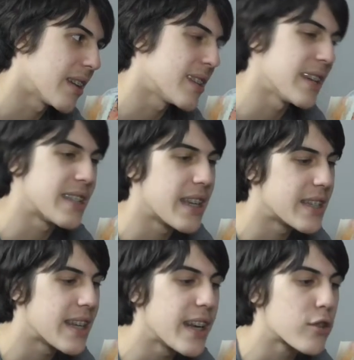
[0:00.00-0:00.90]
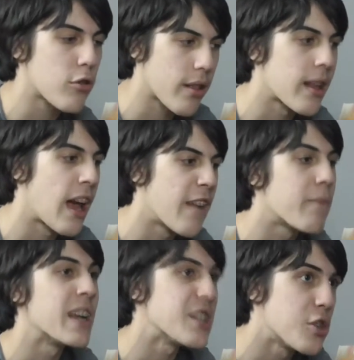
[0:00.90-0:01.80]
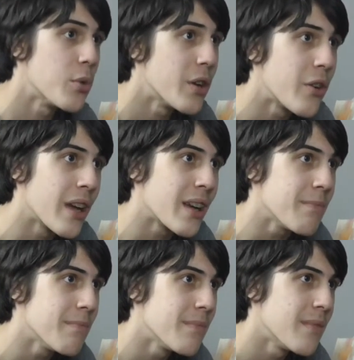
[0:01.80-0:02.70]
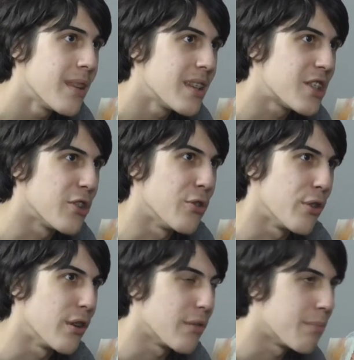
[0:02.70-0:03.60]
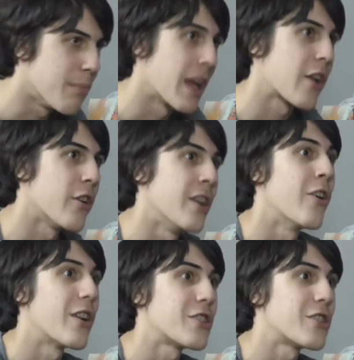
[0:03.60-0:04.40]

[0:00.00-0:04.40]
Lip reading: she didn't cross the line of being too annoying to make her not